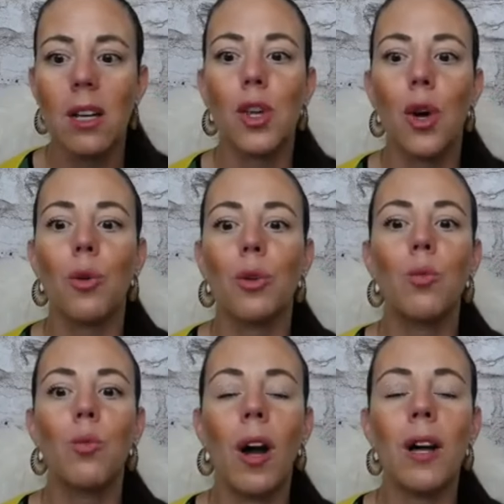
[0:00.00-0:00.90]
So
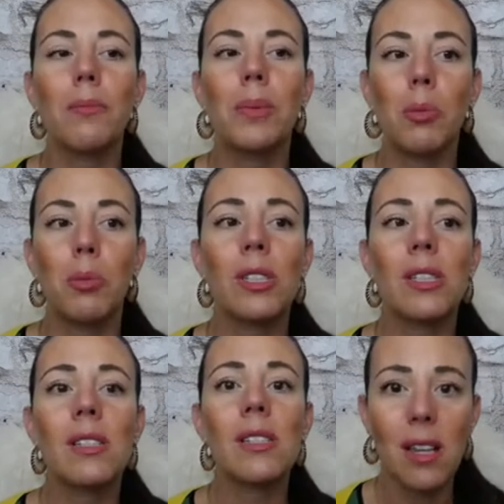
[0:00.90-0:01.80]
you want people to
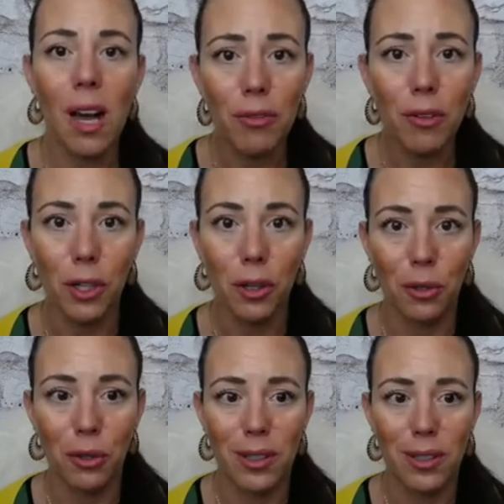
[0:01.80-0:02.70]
discover
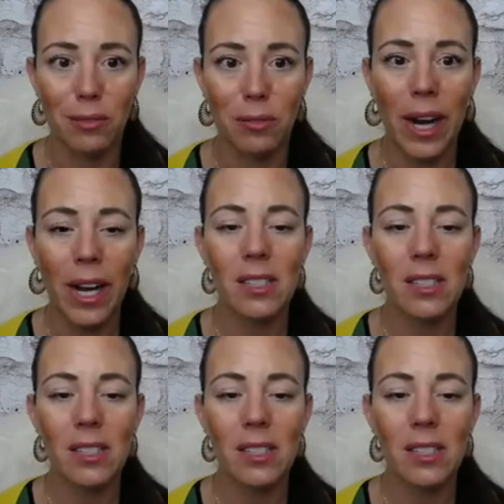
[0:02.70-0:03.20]
you, right?